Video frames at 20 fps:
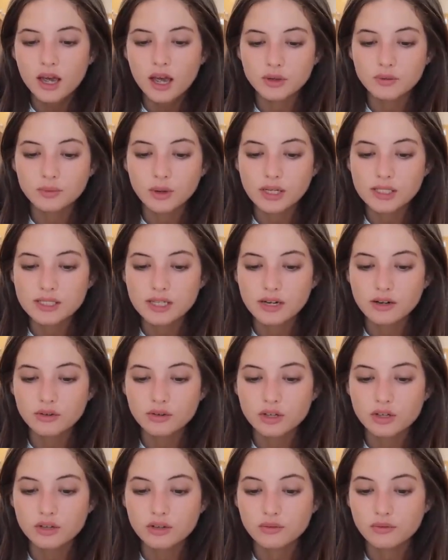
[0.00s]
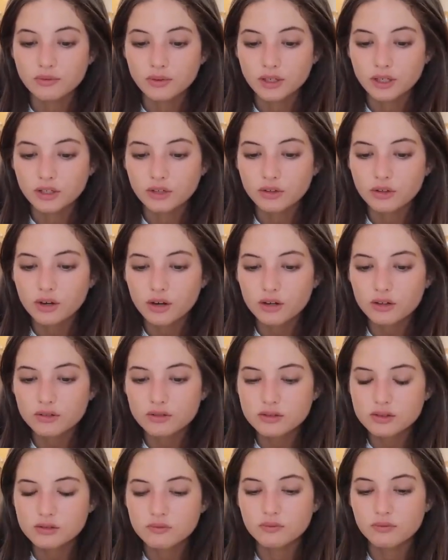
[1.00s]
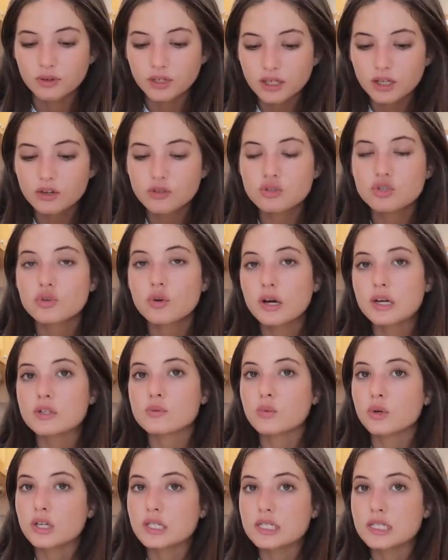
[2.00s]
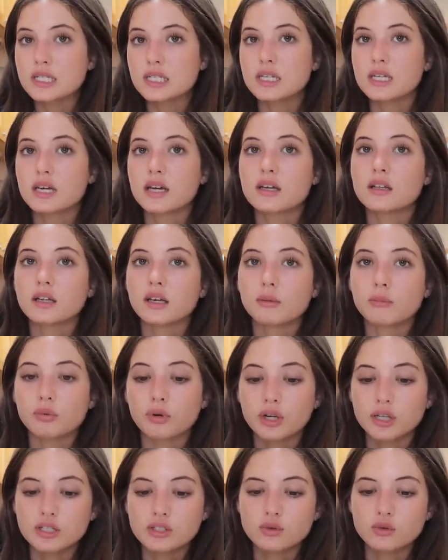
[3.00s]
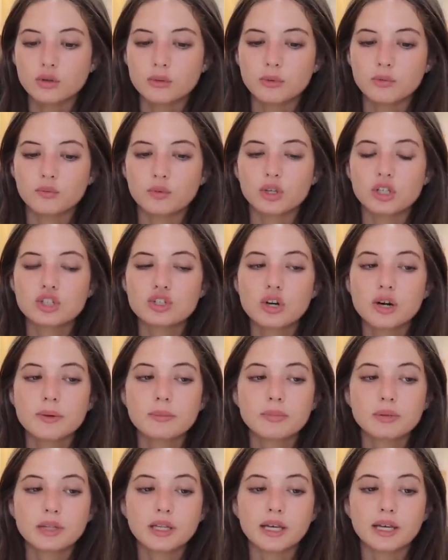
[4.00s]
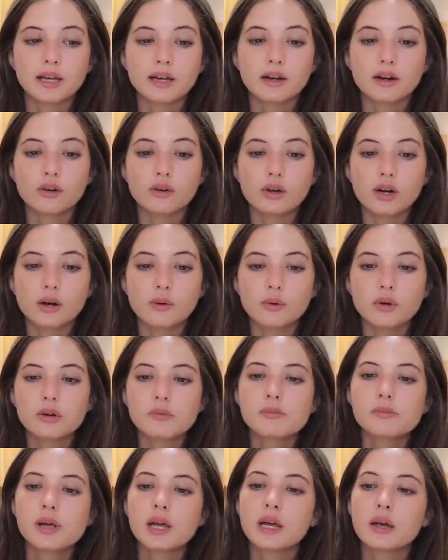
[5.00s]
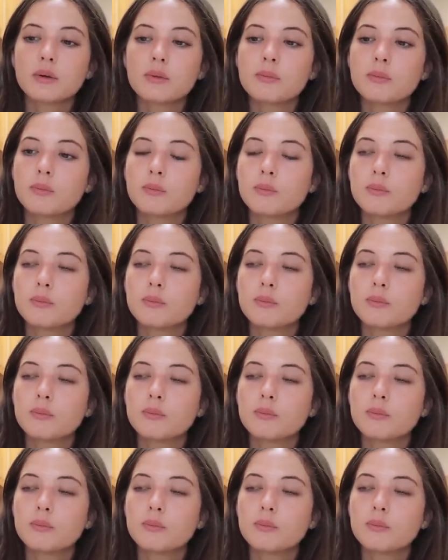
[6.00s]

and write down the videos you guys want to see and like brainstorm and really try and plan out. I want to make,